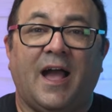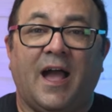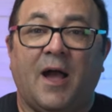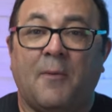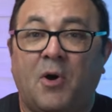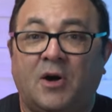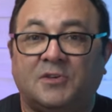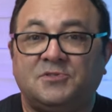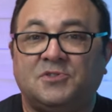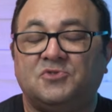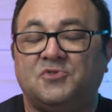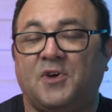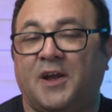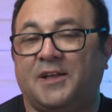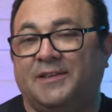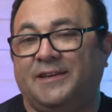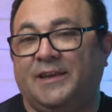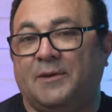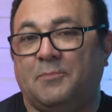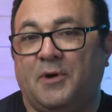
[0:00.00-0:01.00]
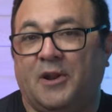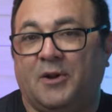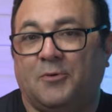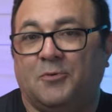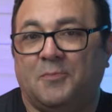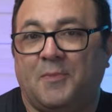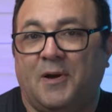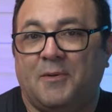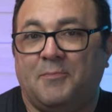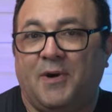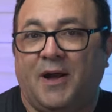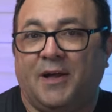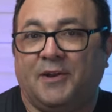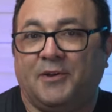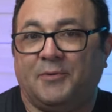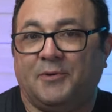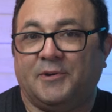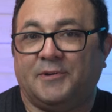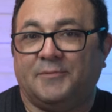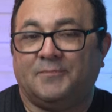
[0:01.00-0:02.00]
I'm also trying to get better with my
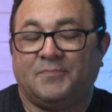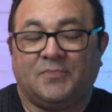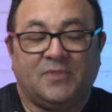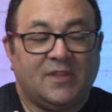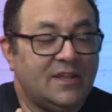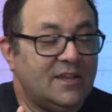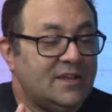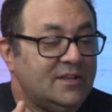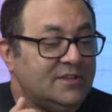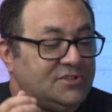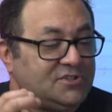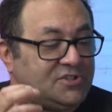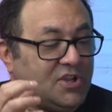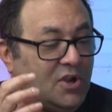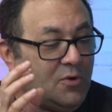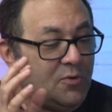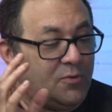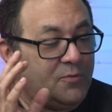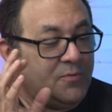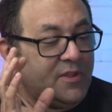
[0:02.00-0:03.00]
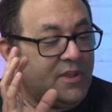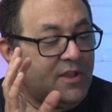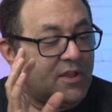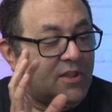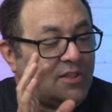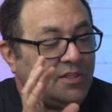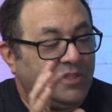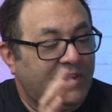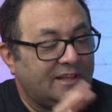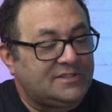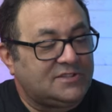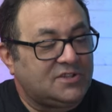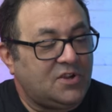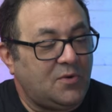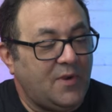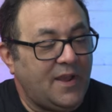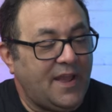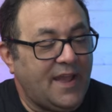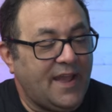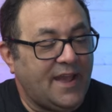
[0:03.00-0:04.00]
Bondoing. So let's
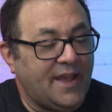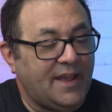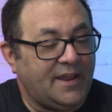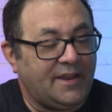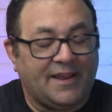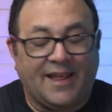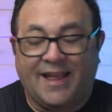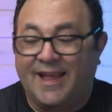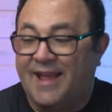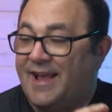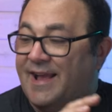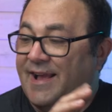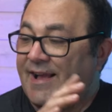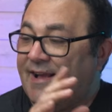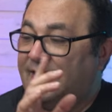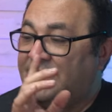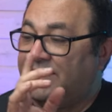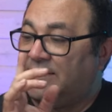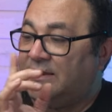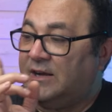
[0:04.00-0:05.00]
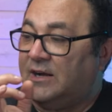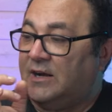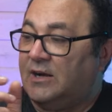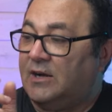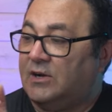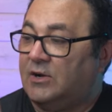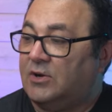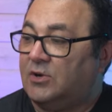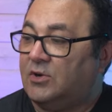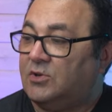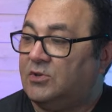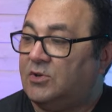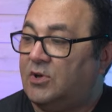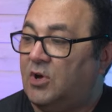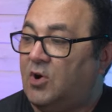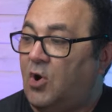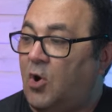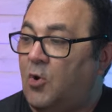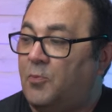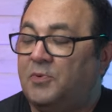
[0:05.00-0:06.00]
go ahead and
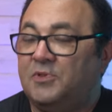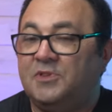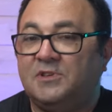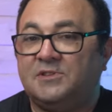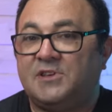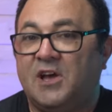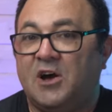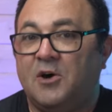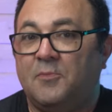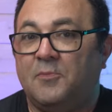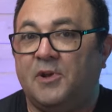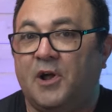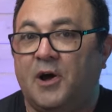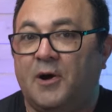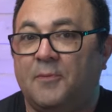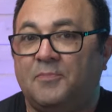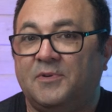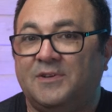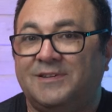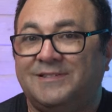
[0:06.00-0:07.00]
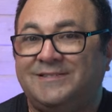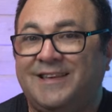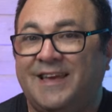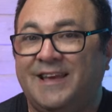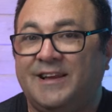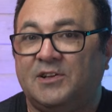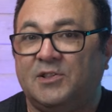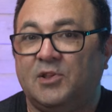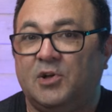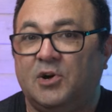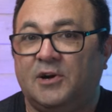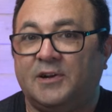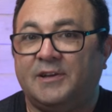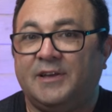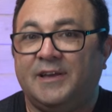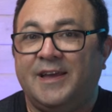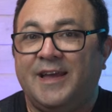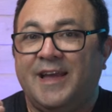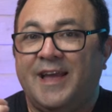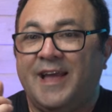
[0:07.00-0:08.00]
open this helmet up, take a
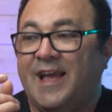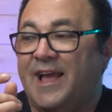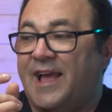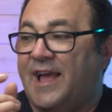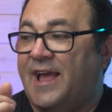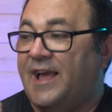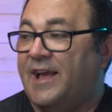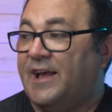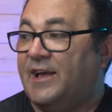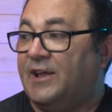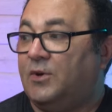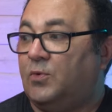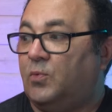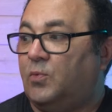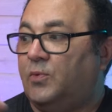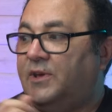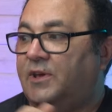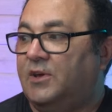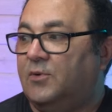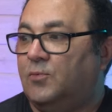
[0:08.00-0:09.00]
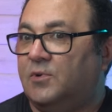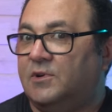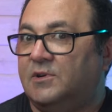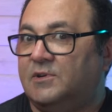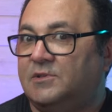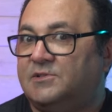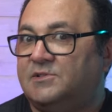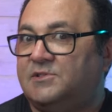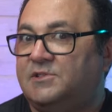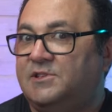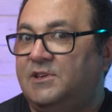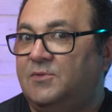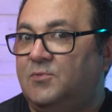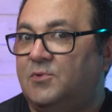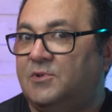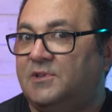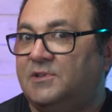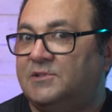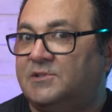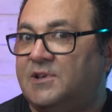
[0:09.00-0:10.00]
look, and we will see
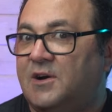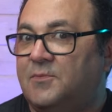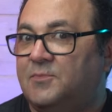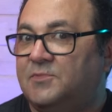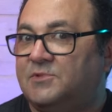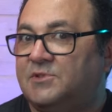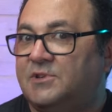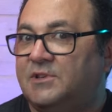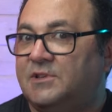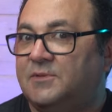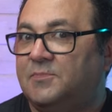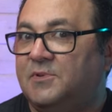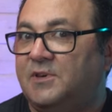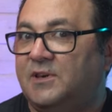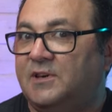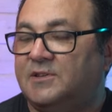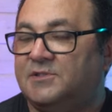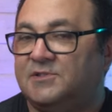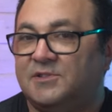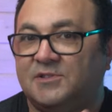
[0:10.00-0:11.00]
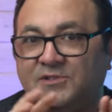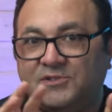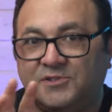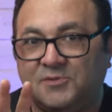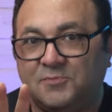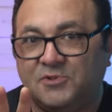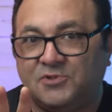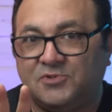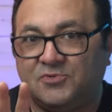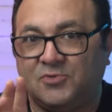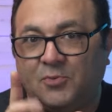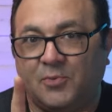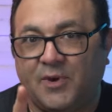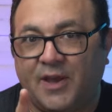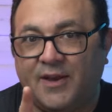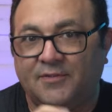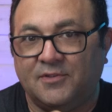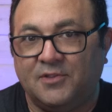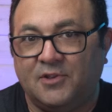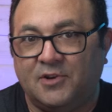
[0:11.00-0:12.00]
what this helmet's going to be, because this is a mystery. We
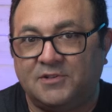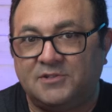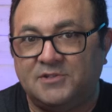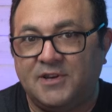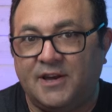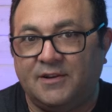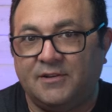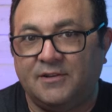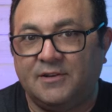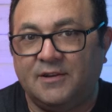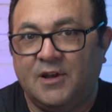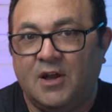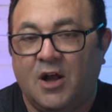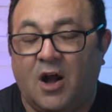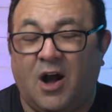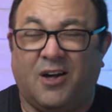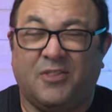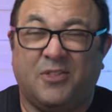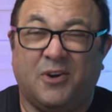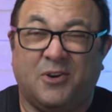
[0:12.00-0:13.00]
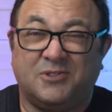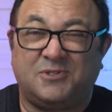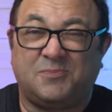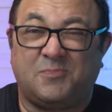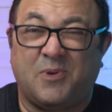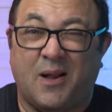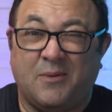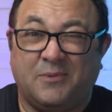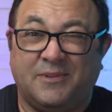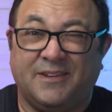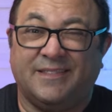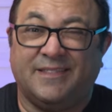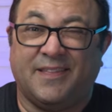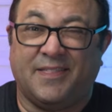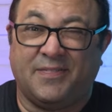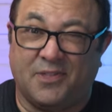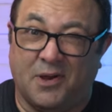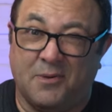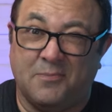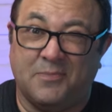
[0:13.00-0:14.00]
haven't looked yet, although it's probably in the
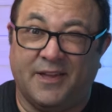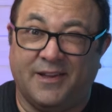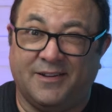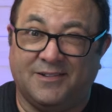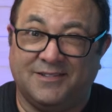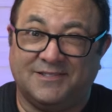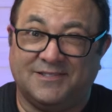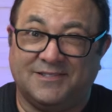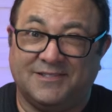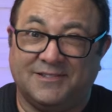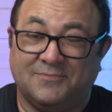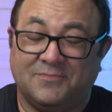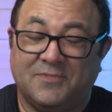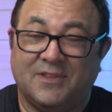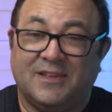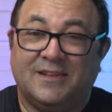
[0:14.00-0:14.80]
thumbnail, isn't it?